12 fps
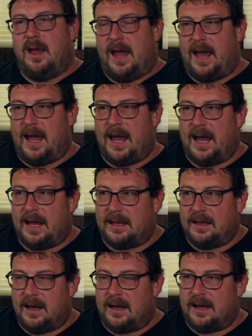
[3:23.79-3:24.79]

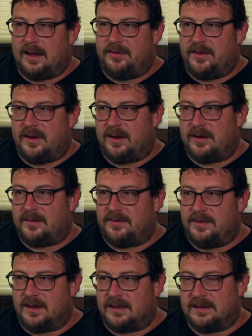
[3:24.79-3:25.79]
and
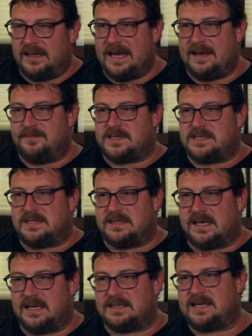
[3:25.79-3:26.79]
the leaps
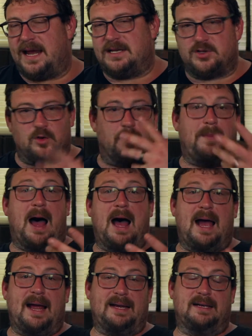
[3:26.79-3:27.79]
that it takes your
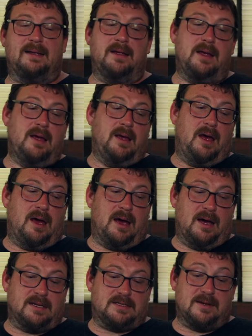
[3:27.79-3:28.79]
mind
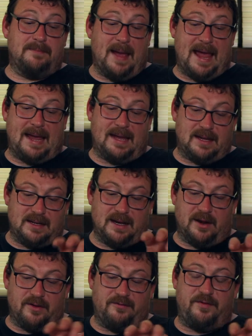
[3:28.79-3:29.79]
to make,
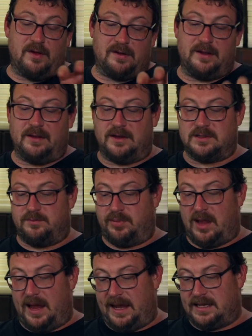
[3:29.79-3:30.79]
to fill in those
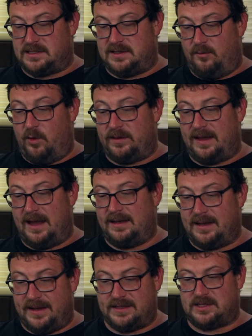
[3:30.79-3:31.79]
blanks, and what
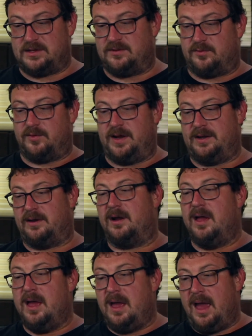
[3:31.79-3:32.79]
that does to the reader.
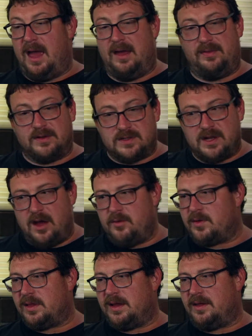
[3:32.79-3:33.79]
And there's no
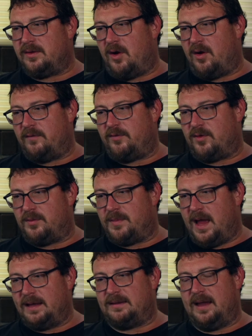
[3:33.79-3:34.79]
really other art form
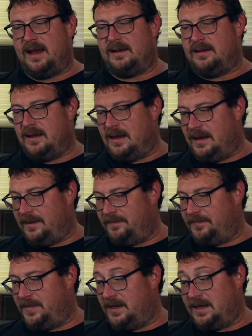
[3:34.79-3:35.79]
like that
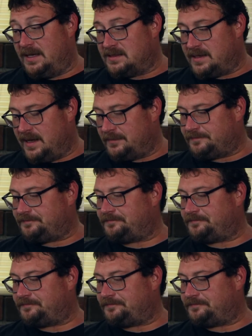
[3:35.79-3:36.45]
that does that.